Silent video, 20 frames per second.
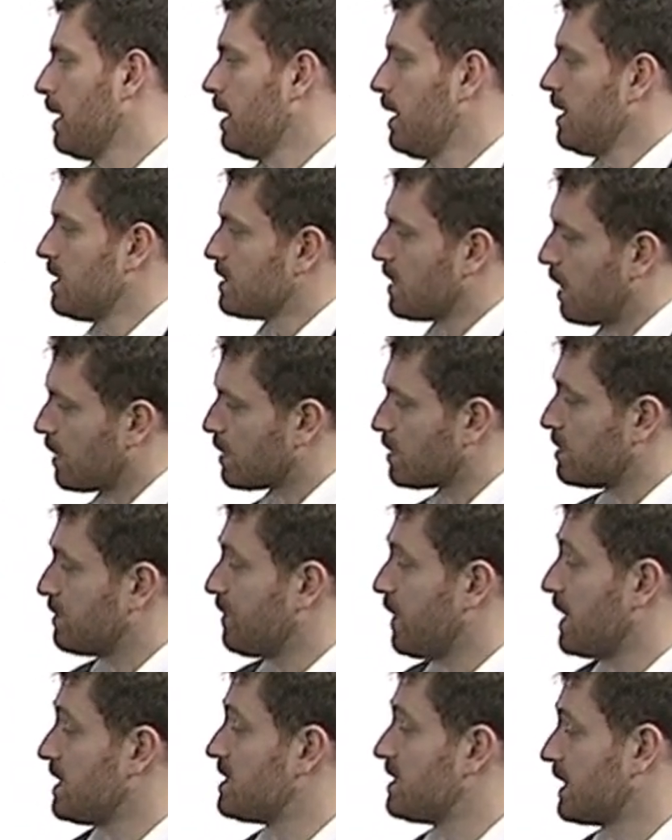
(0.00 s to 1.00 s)
It's harder to
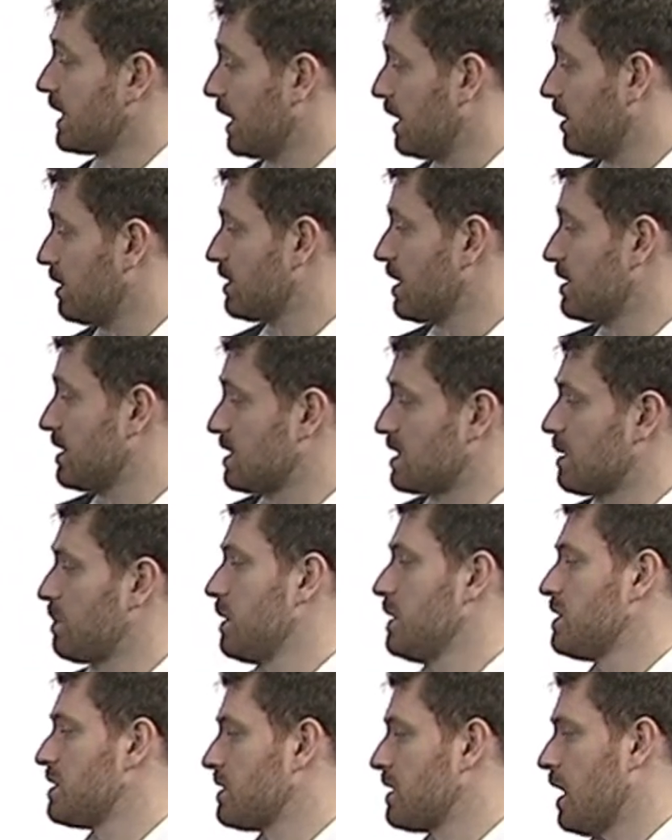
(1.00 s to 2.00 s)
find skilled and
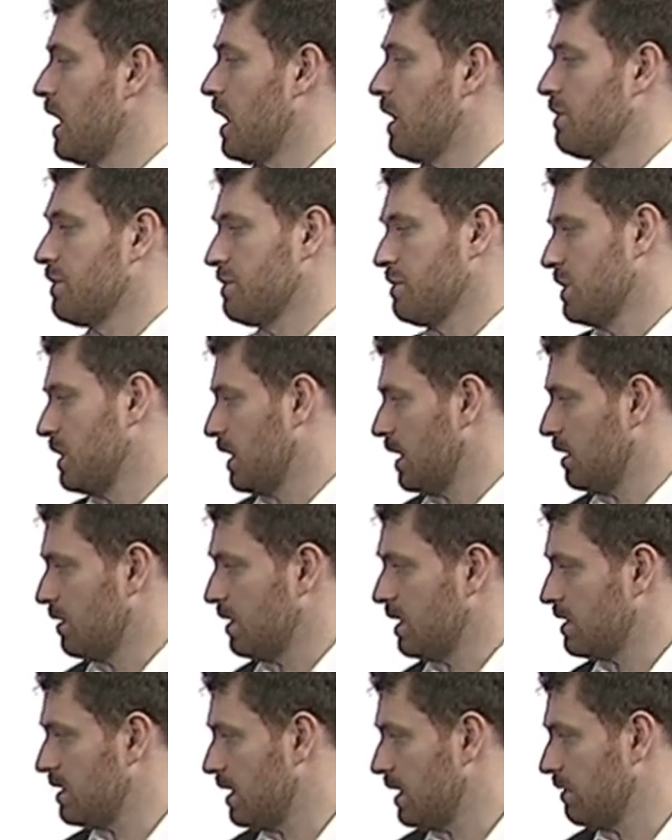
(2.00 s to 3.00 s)
disciplined staff.
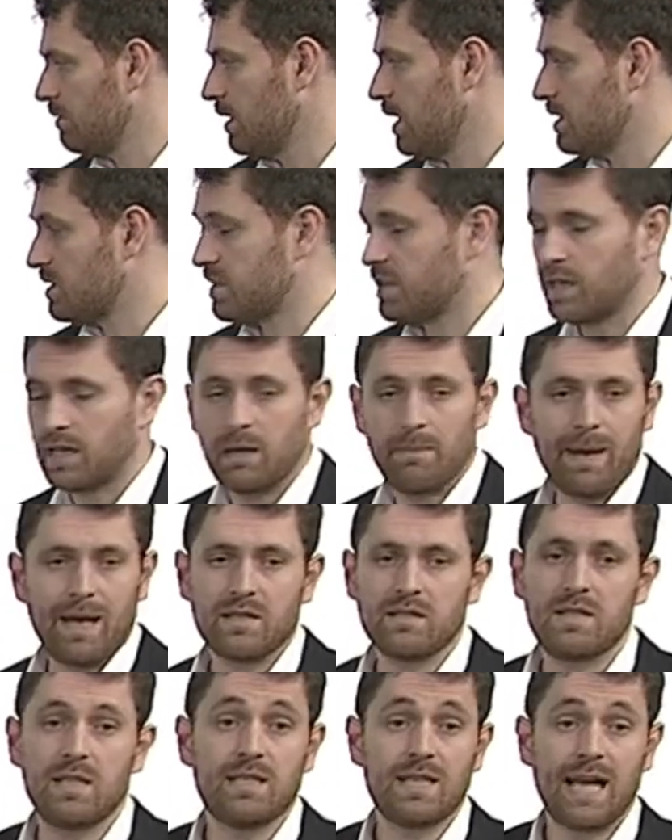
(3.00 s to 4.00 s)
It's the
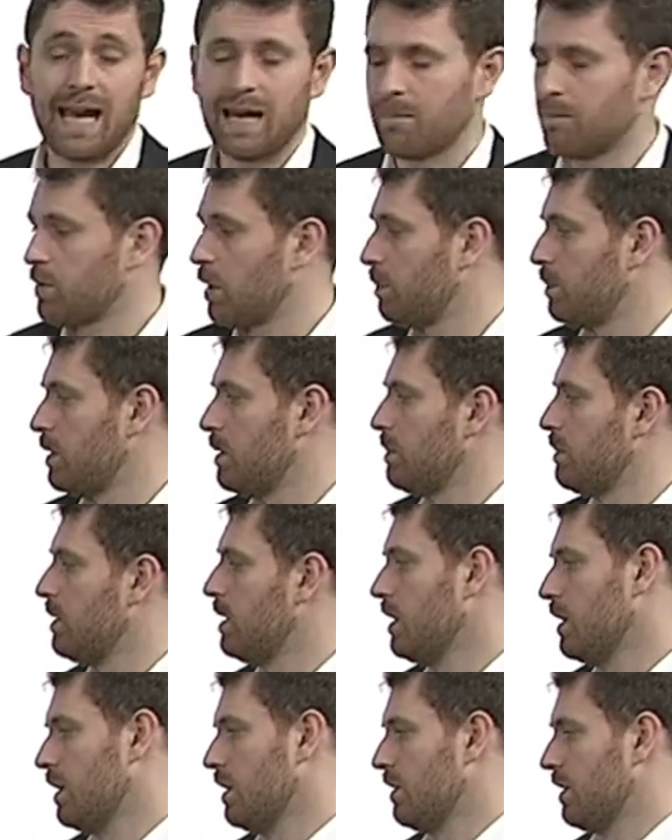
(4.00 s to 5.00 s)
capacity talent problem
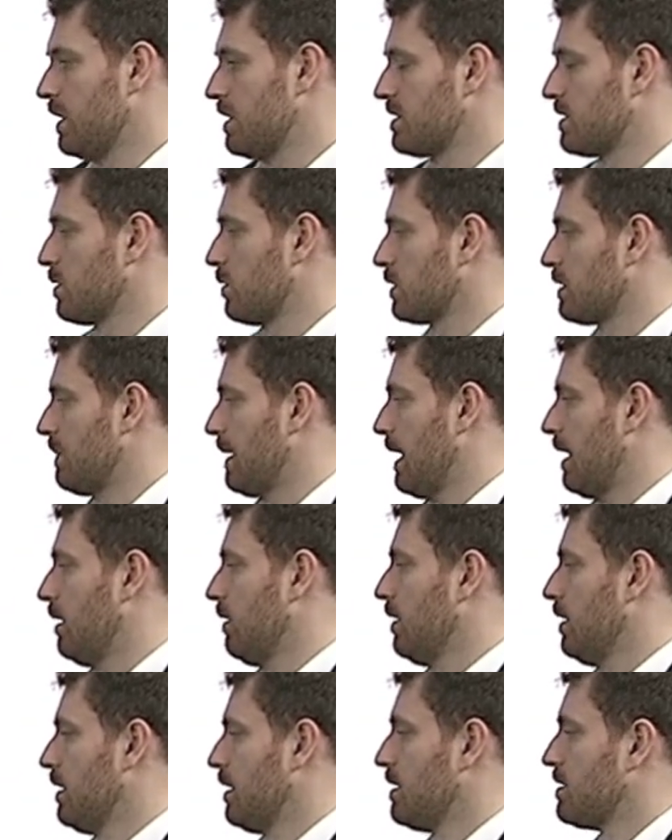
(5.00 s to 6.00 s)
that is talked about
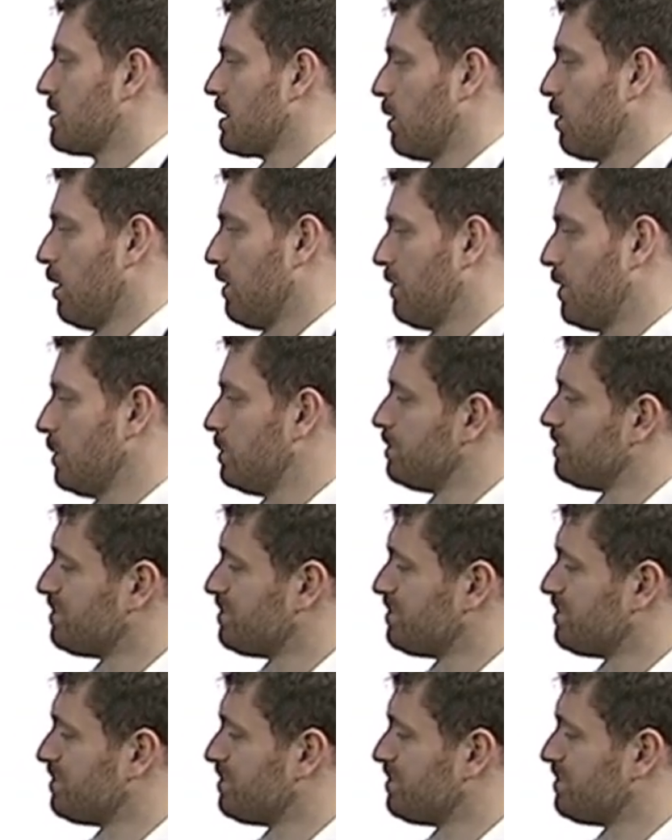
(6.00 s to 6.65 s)
so often.